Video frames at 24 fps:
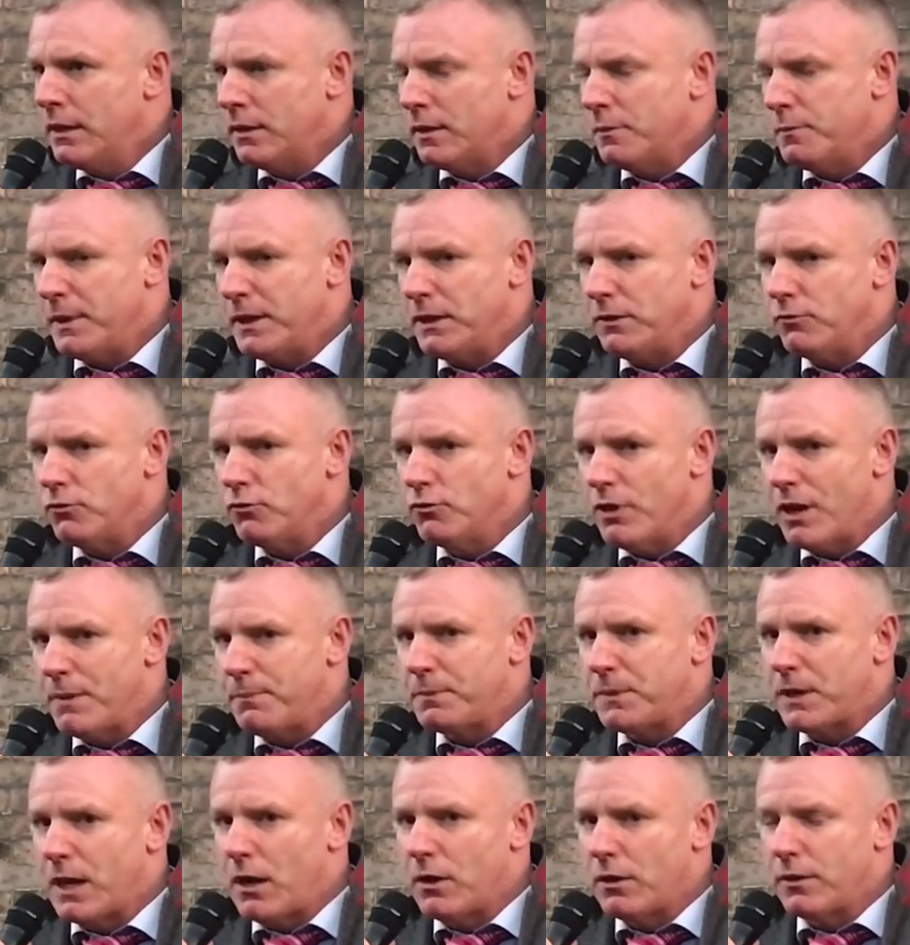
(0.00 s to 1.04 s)
They've been
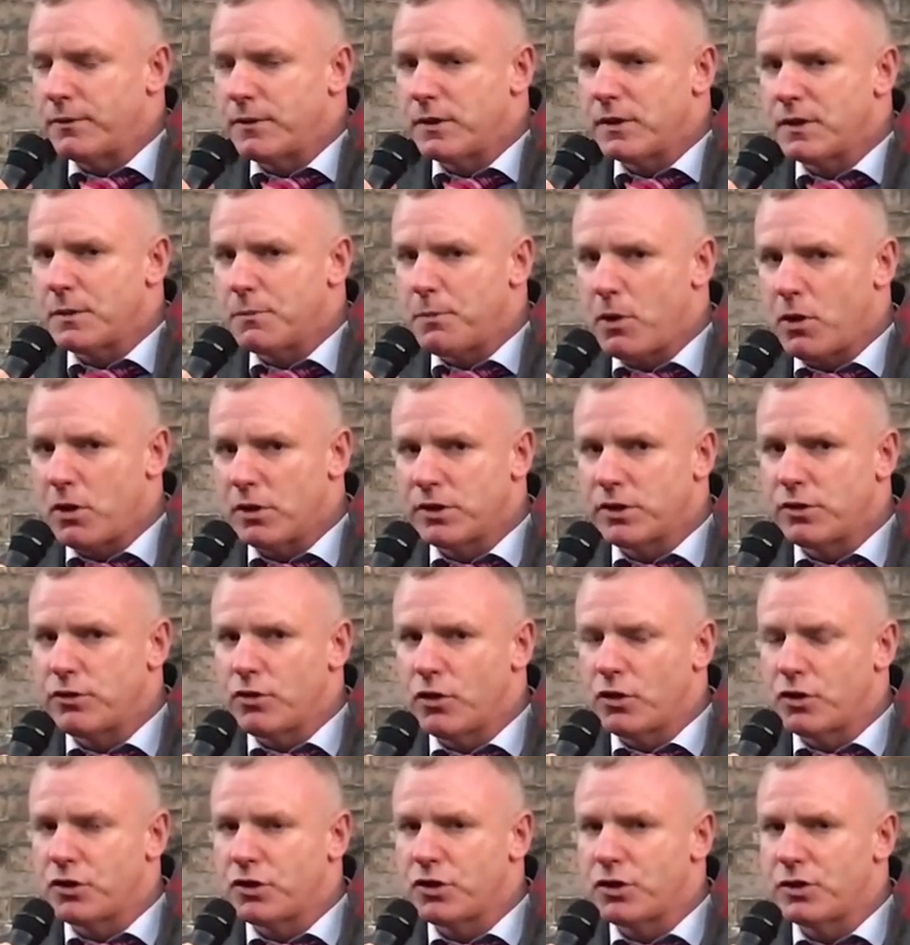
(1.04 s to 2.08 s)
ripped out of the support
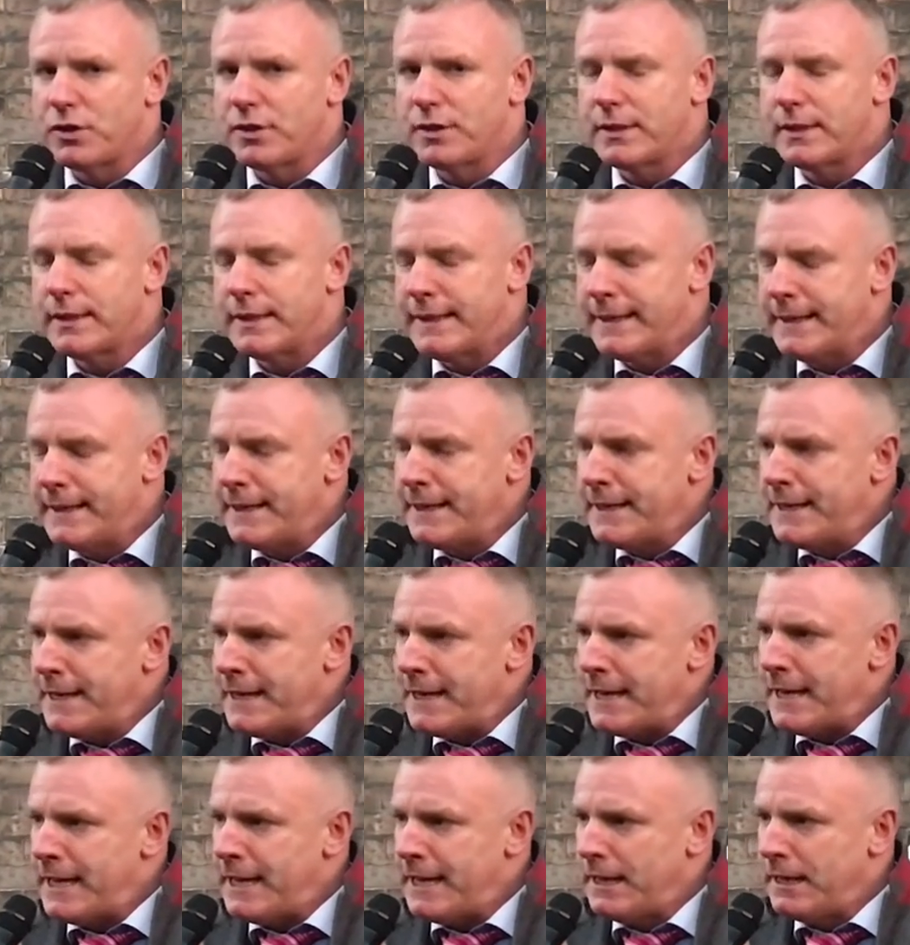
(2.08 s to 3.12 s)
structures
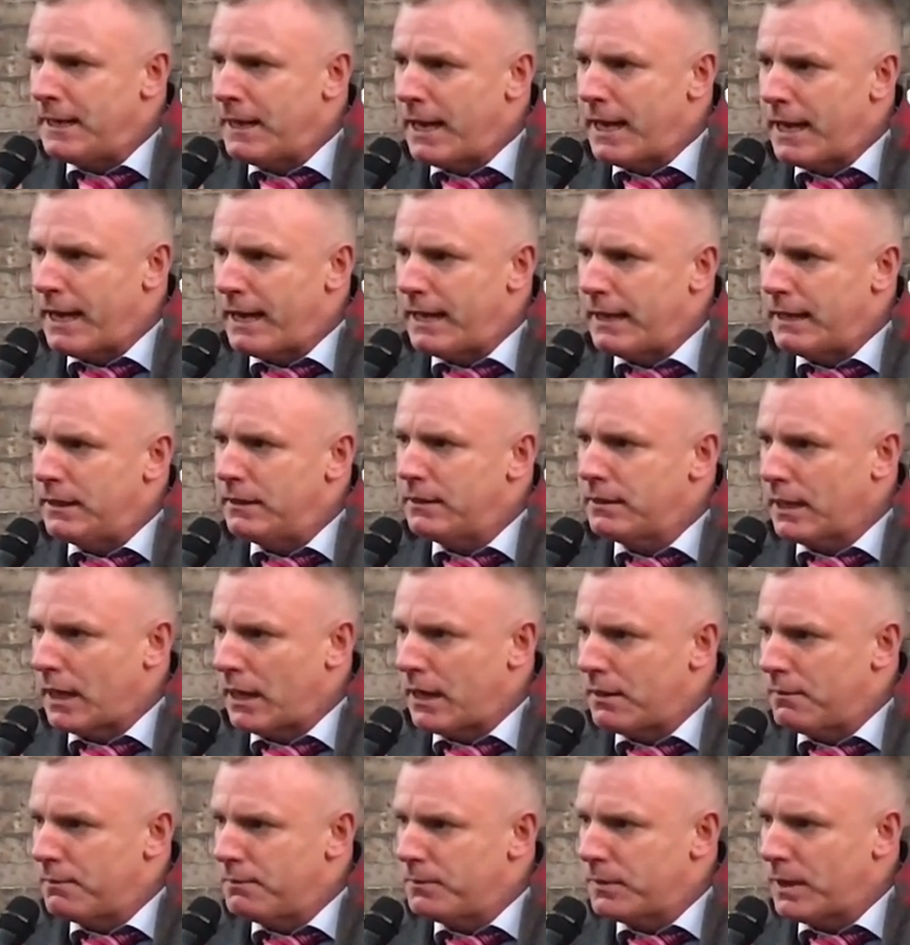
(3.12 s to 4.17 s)
in uh,
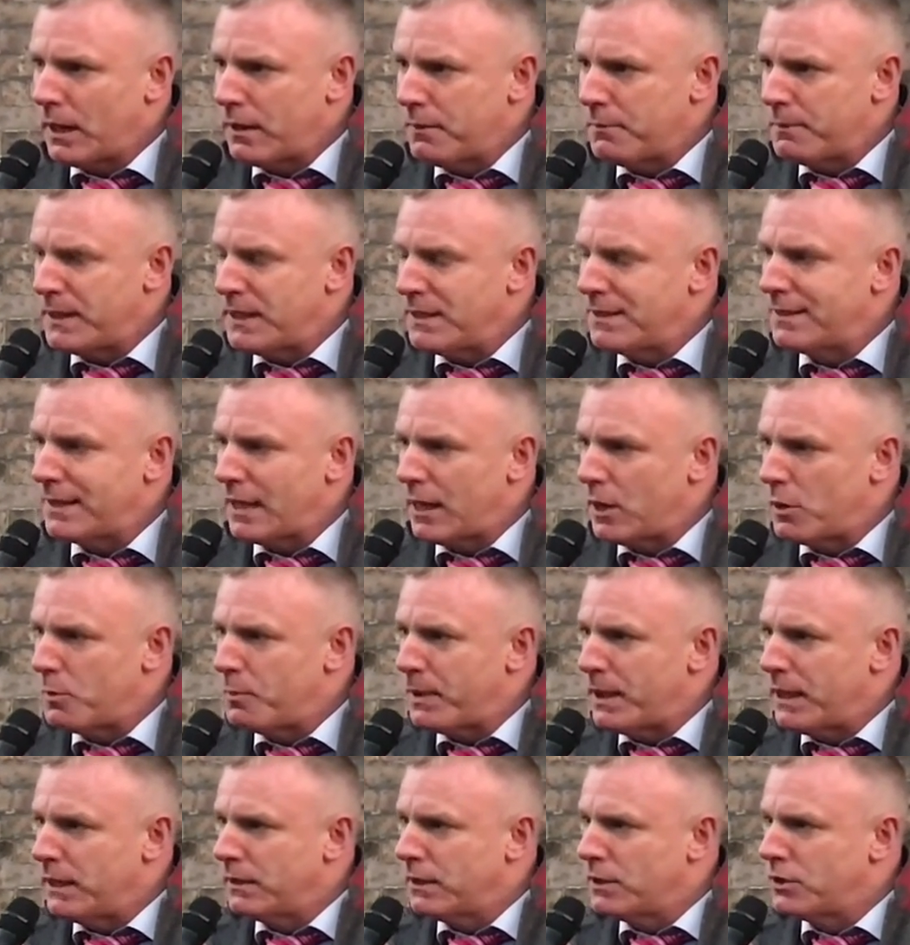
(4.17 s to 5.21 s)
that are that have been set
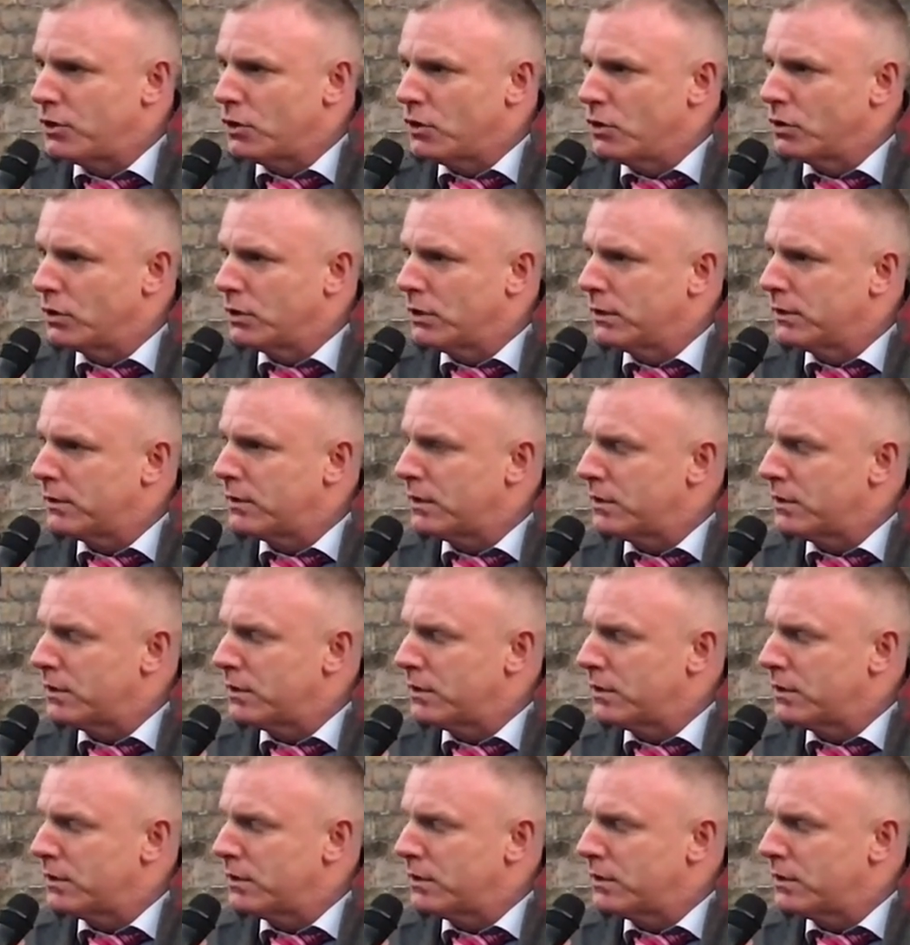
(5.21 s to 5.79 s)
up in the jungle.